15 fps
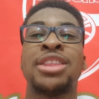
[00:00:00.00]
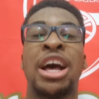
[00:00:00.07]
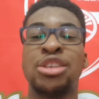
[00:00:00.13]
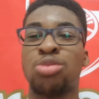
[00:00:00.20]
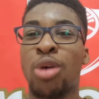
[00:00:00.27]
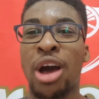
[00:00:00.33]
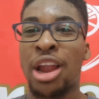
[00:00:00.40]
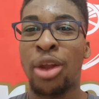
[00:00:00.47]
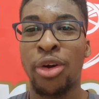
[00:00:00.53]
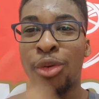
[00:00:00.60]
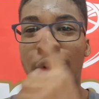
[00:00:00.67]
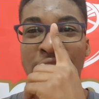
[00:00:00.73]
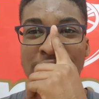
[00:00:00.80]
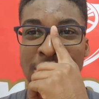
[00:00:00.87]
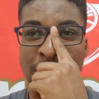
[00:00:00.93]
That's what I
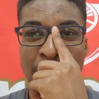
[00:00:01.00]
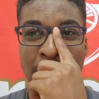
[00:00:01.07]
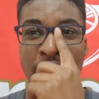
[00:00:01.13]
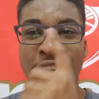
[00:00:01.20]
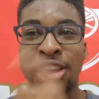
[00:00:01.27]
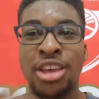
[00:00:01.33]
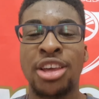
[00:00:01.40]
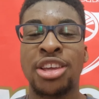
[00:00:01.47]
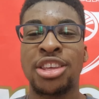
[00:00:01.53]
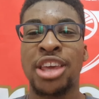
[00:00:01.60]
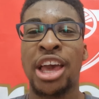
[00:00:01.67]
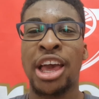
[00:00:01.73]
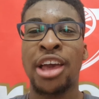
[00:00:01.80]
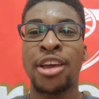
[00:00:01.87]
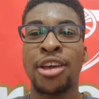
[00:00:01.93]
want to see,
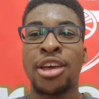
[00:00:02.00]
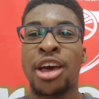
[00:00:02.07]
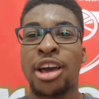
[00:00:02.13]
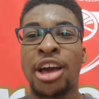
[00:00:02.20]
yeah.